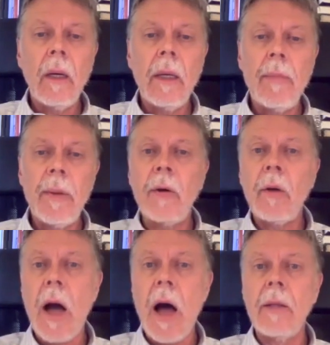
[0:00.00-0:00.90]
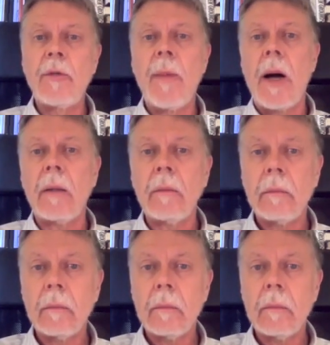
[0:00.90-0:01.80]
Imperial College model,
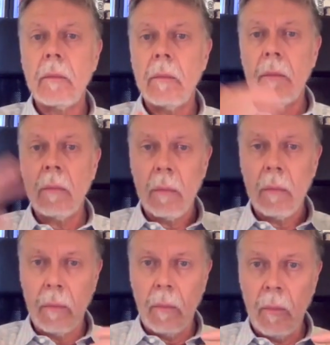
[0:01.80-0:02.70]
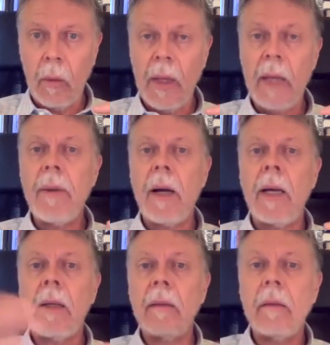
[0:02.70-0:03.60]
led
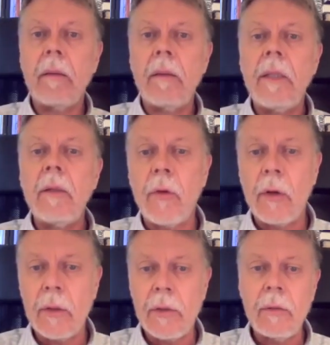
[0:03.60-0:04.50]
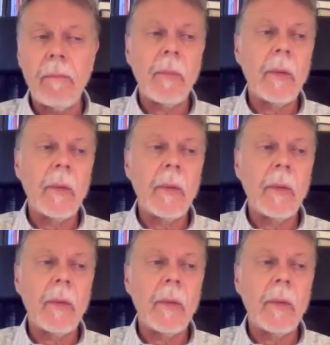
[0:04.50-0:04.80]
by Neil Ferguson,